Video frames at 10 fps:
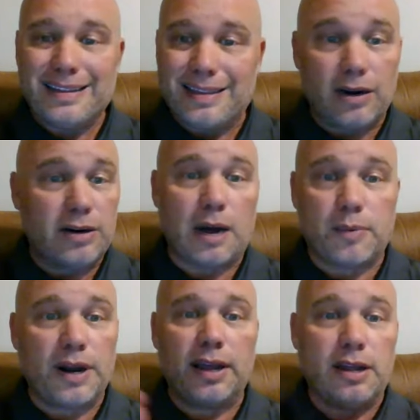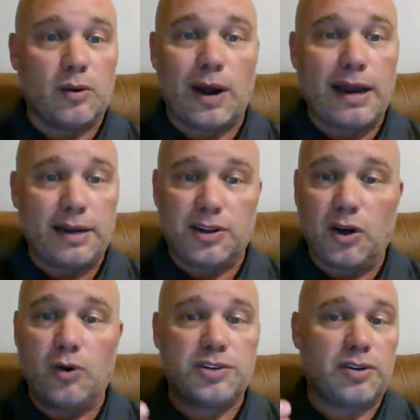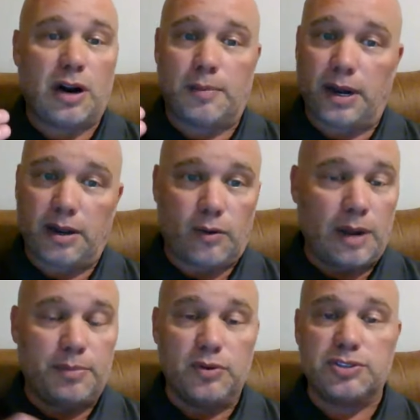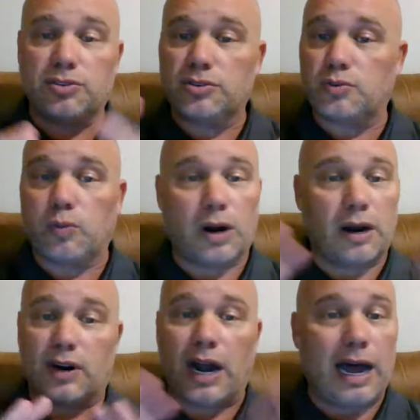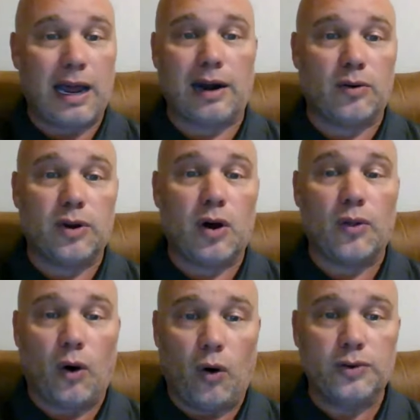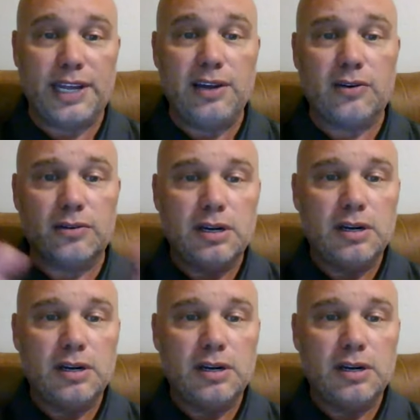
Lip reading: They're not bringing in the right head coach. They're not bringing in the right boosters, whatever. I don't know the whole deal.